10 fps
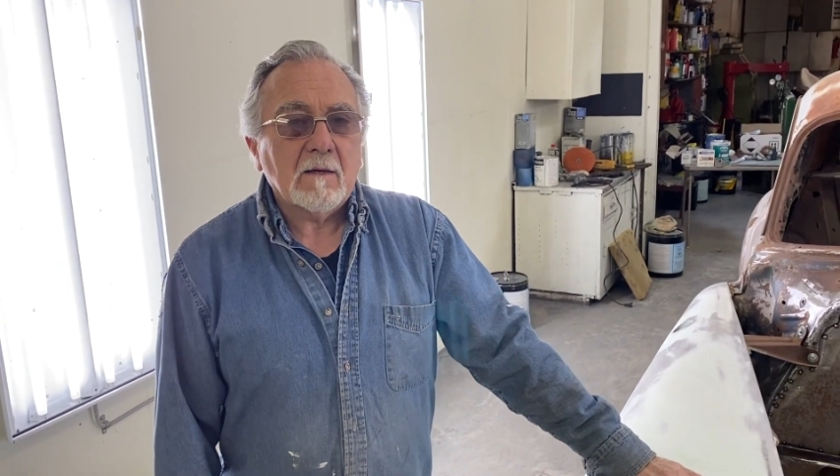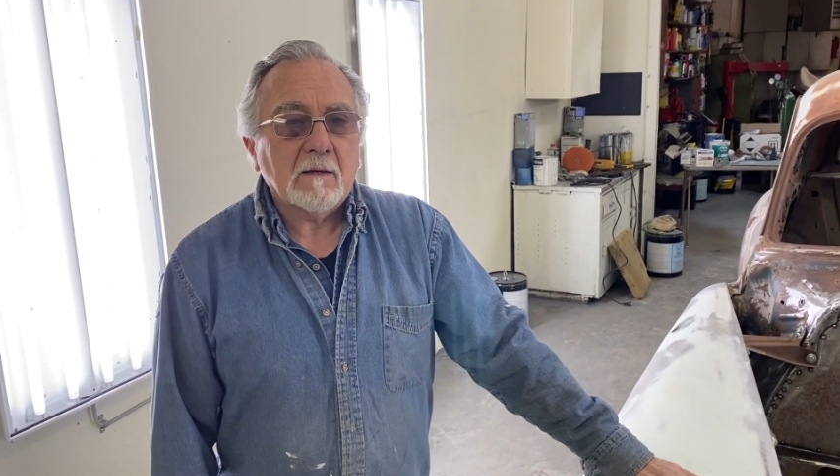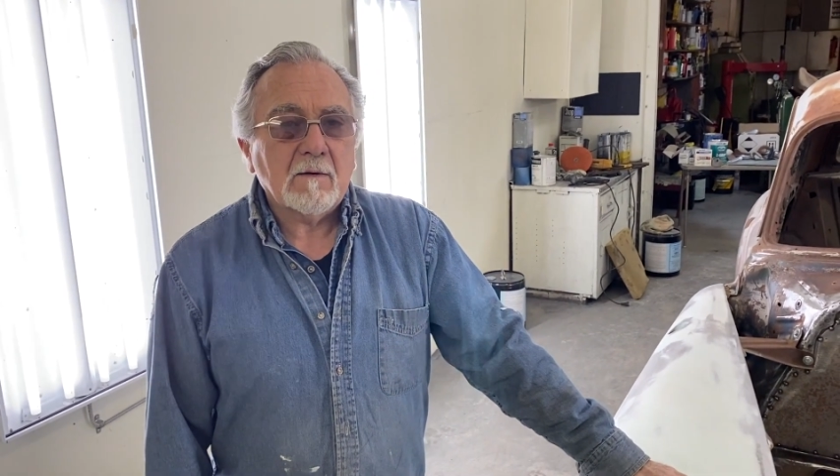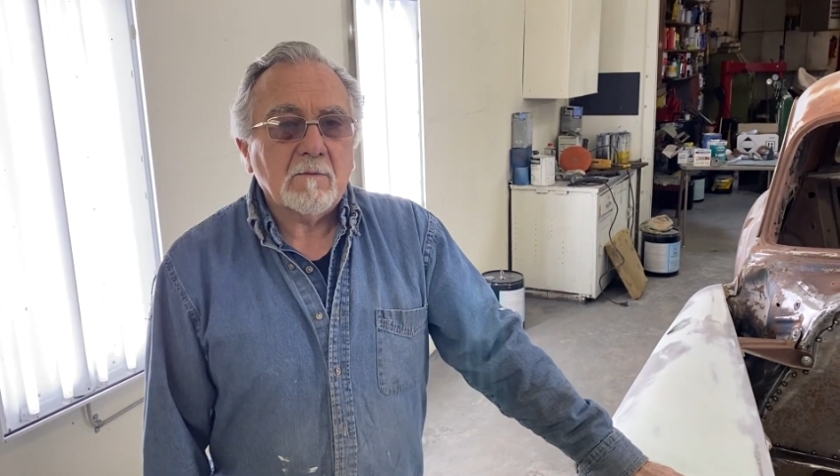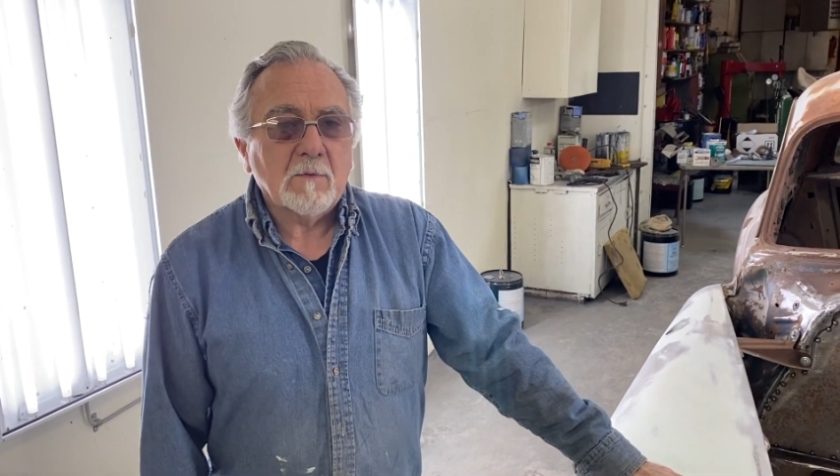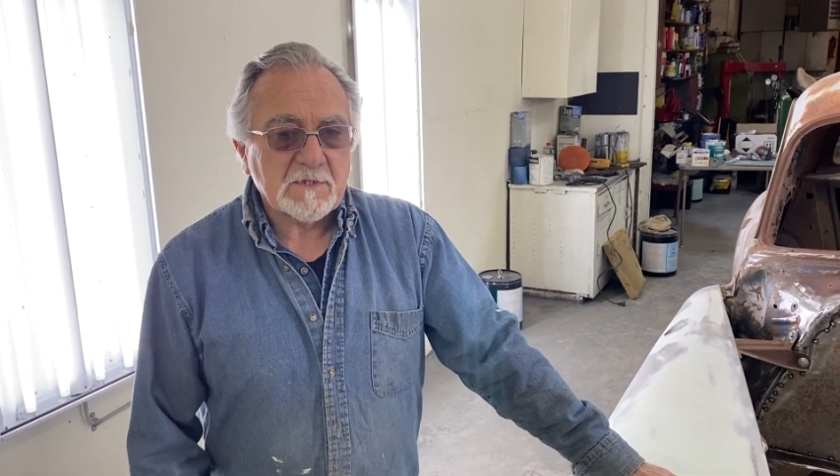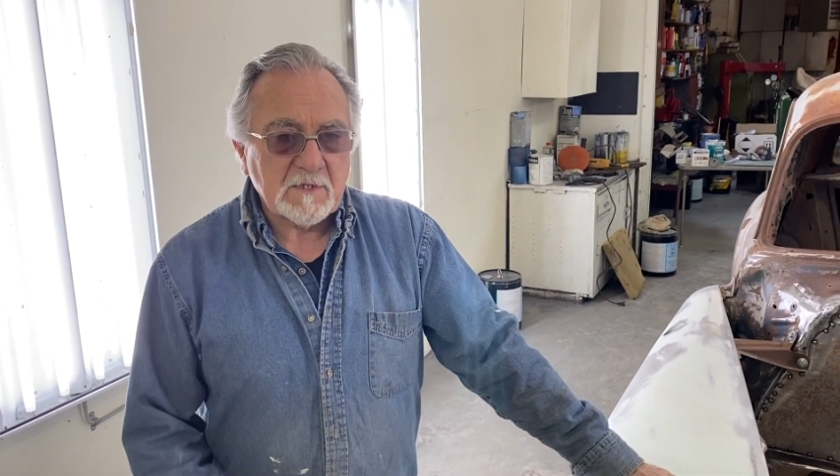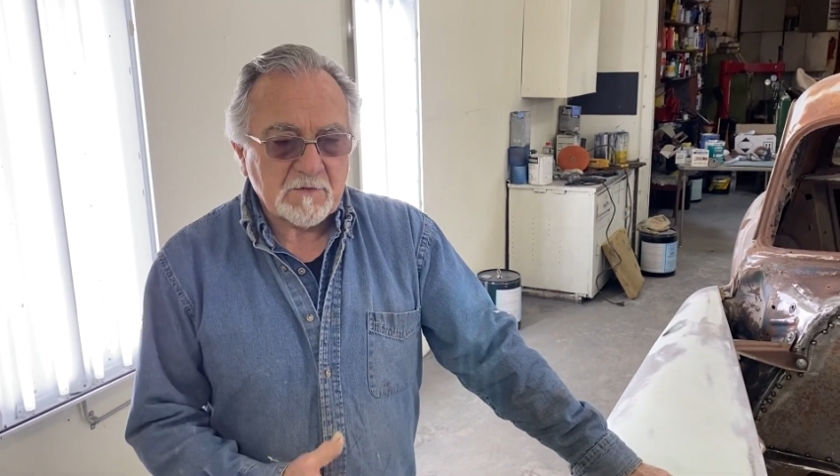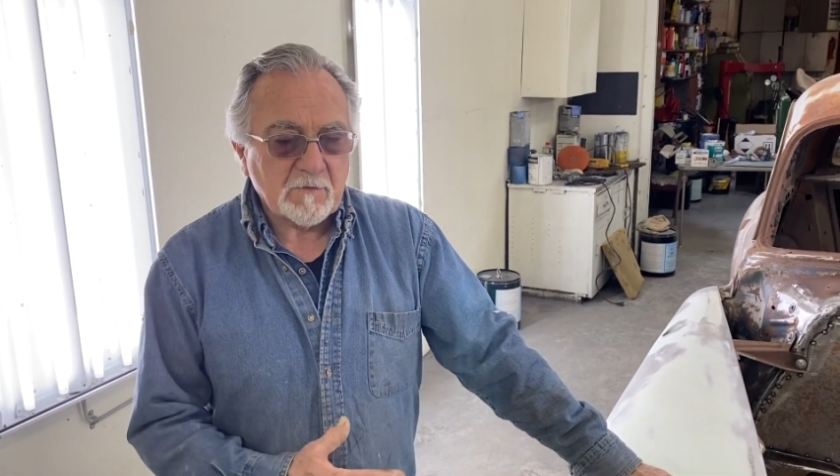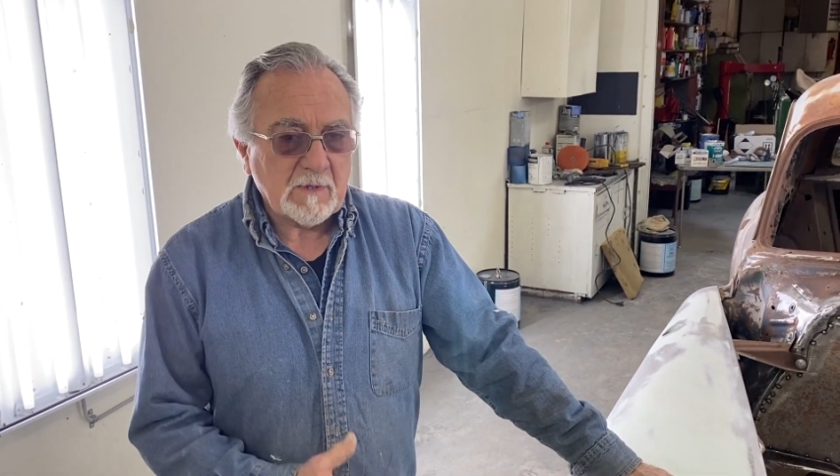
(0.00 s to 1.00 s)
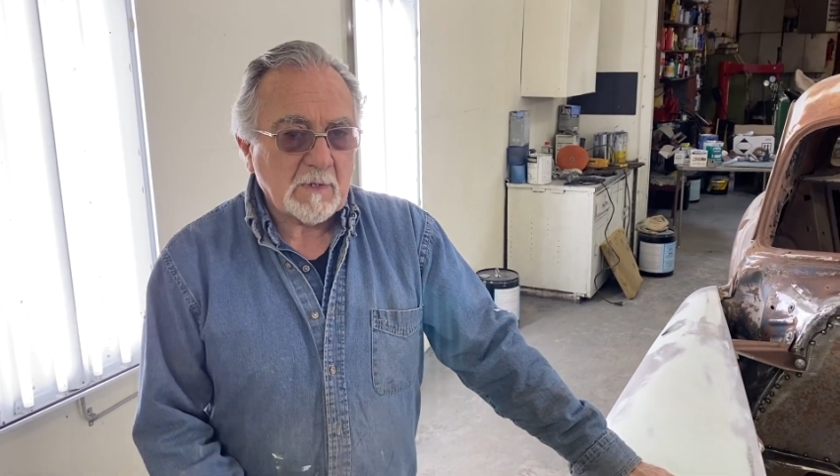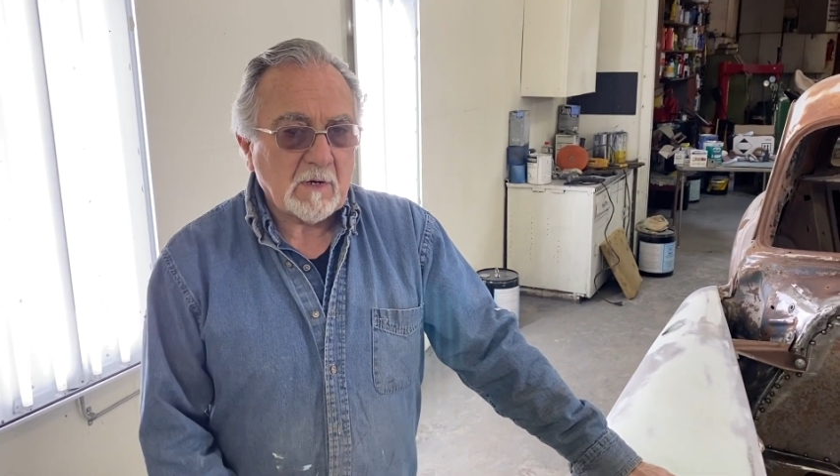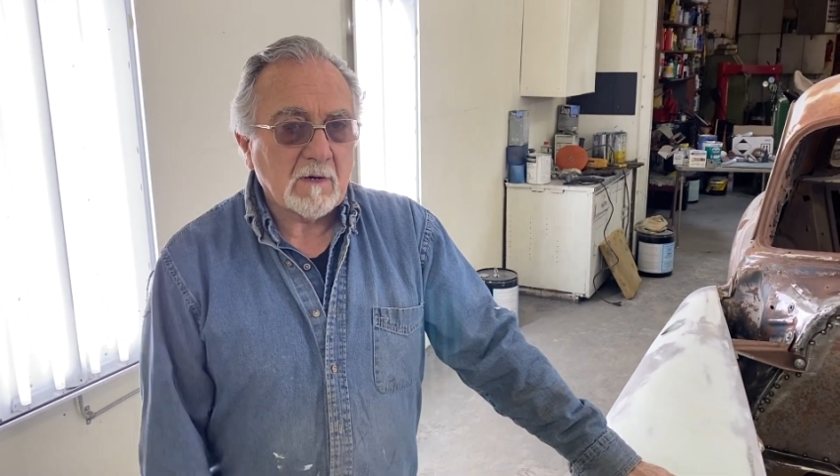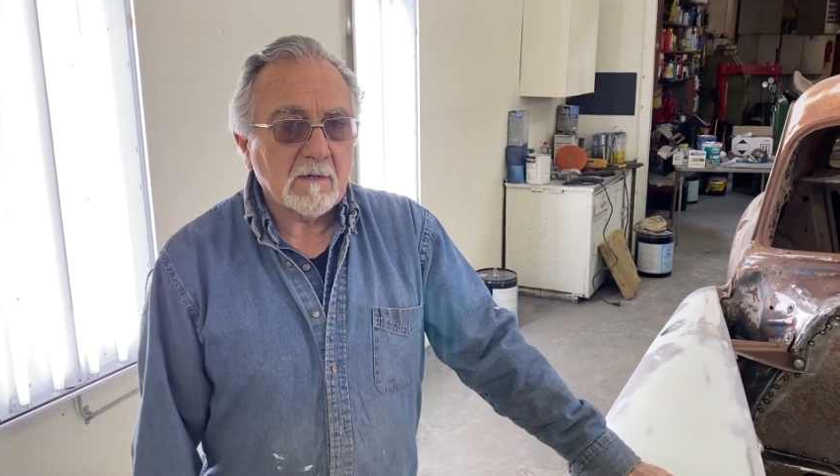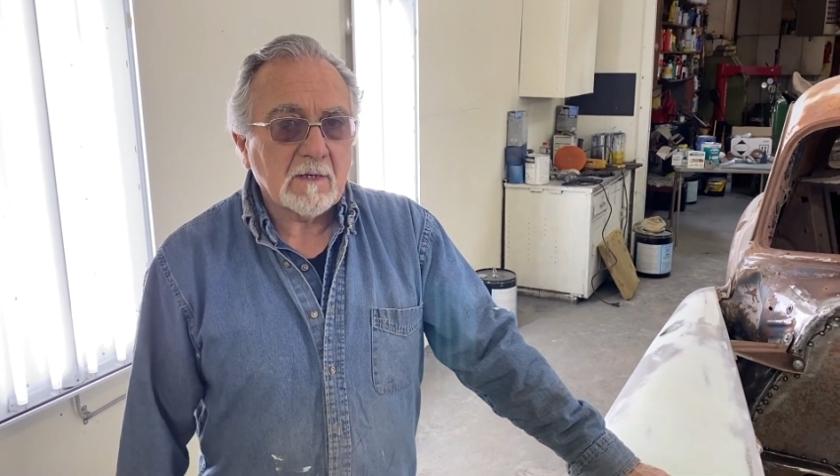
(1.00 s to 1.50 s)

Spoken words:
was his dream car,